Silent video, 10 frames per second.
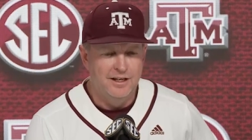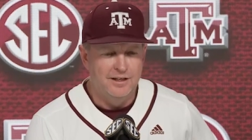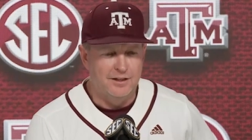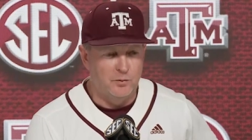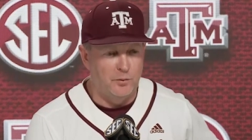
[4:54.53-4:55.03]

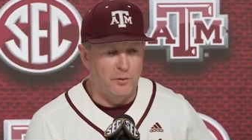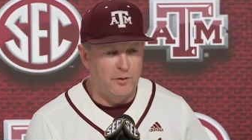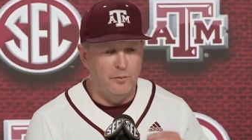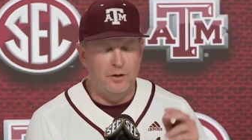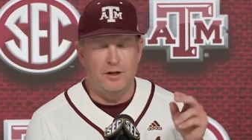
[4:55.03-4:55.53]
because when
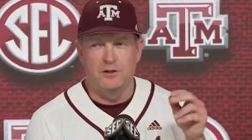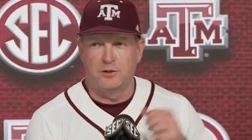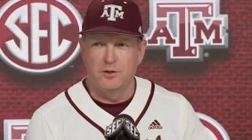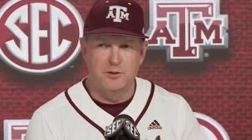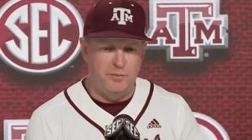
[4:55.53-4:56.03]
as
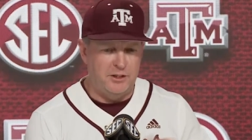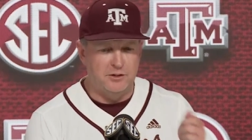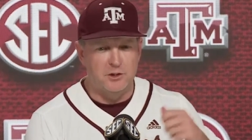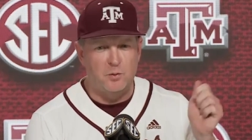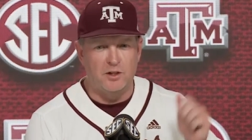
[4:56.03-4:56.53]
soon as
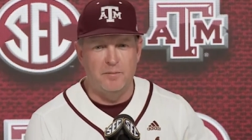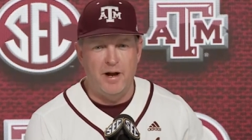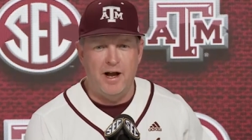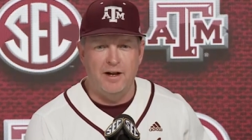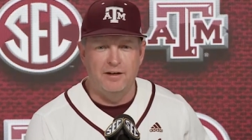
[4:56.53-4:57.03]
Petrie swung the
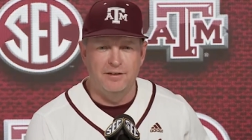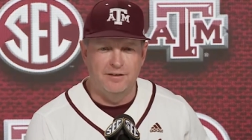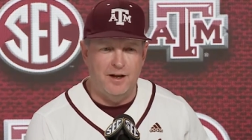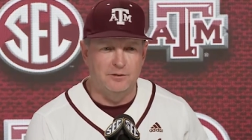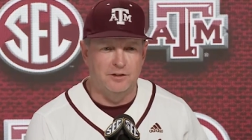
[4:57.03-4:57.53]
bat,
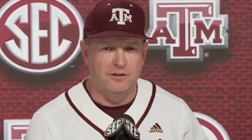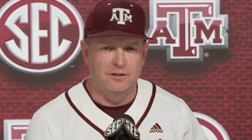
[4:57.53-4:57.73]
I was,